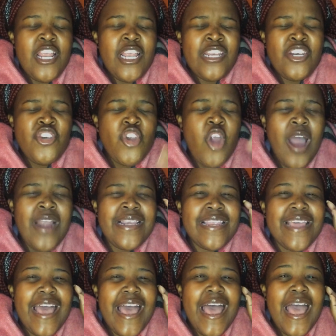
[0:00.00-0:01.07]
Not
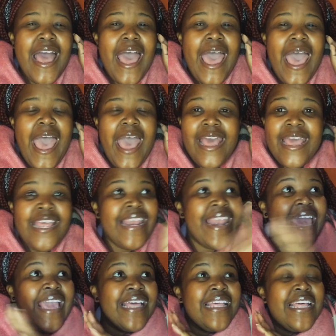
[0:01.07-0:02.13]

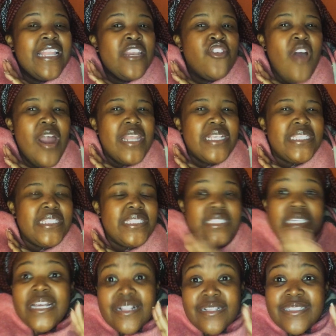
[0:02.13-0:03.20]
a
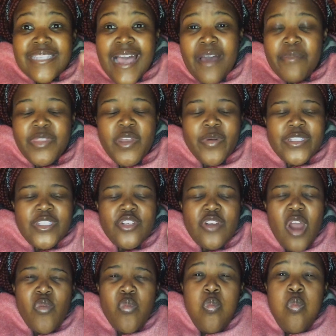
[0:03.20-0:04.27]
single time. There was
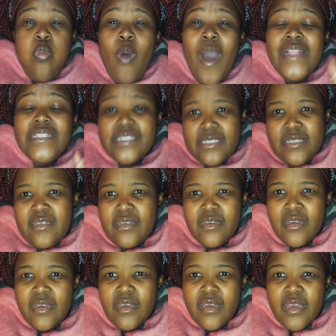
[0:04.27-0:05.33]
not once
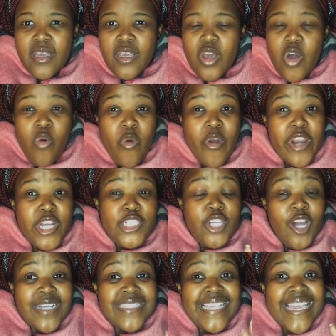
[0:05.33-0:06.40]
where a
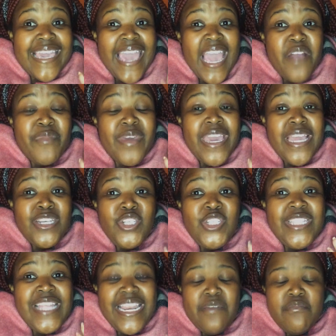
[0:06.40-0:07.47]
doctor came into
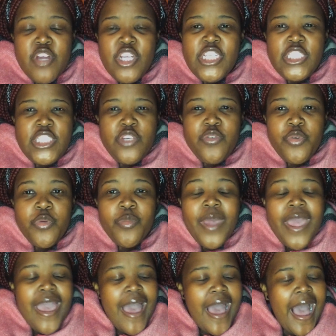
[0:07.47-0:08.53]
that emergency room.
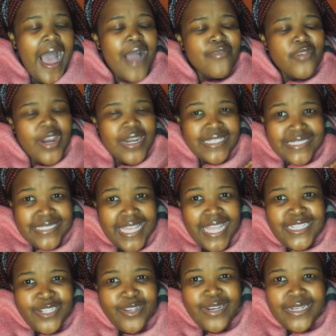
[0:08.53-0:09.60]
I'm not
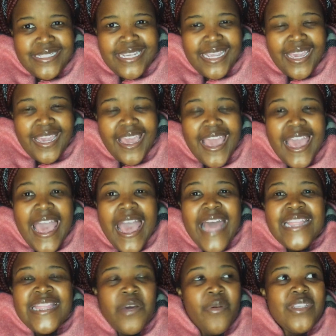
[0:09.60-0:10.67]
exaggerating.
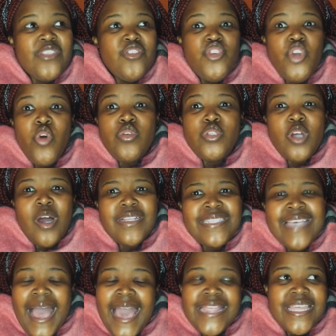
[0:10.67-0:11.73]
There was no
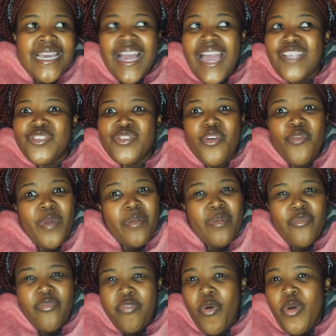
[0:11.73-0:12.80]
doctor. I think I saw maybe
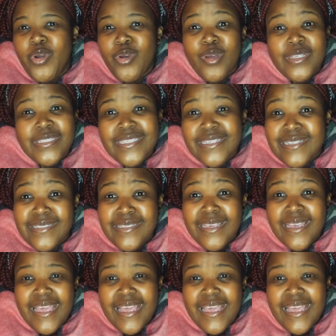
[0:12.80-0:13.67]
4 nurses.